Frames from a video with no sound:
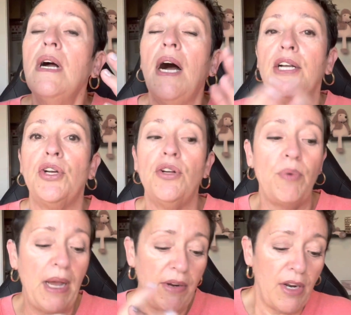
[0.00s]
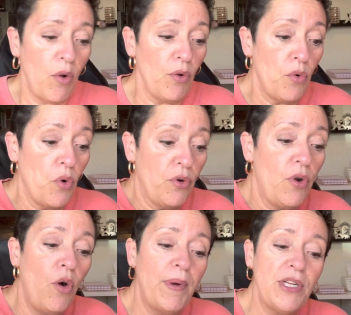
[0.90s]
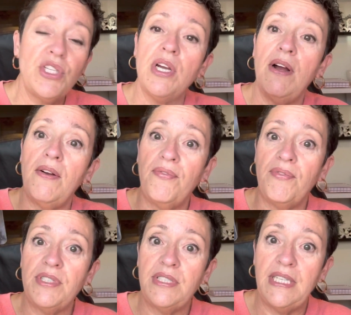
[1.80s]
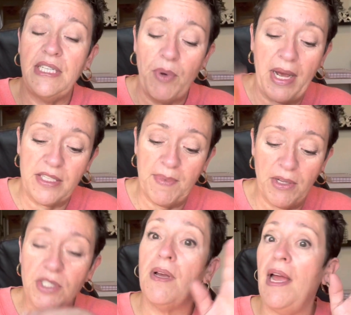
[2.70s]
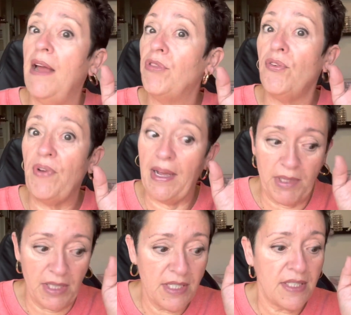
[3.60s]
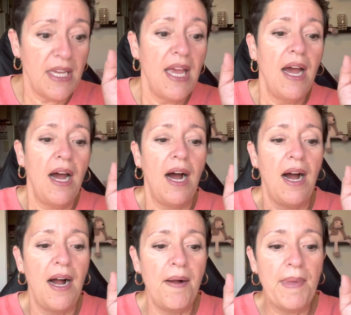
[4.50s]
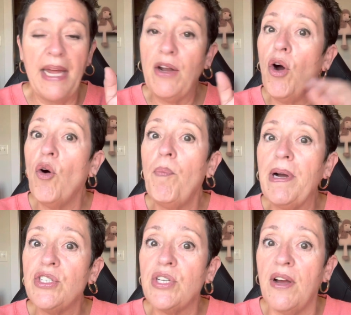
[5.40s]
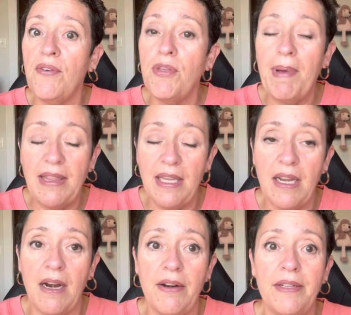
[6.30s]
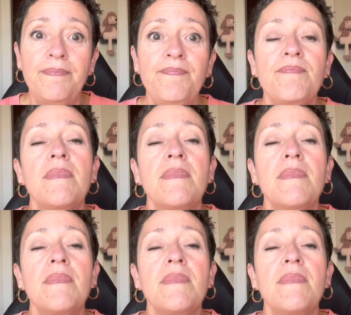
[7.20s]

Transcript: I turn around and I order a whole bunch of DD wax melts, and they're fabulous. And a whole bunch of the Bathing Garden.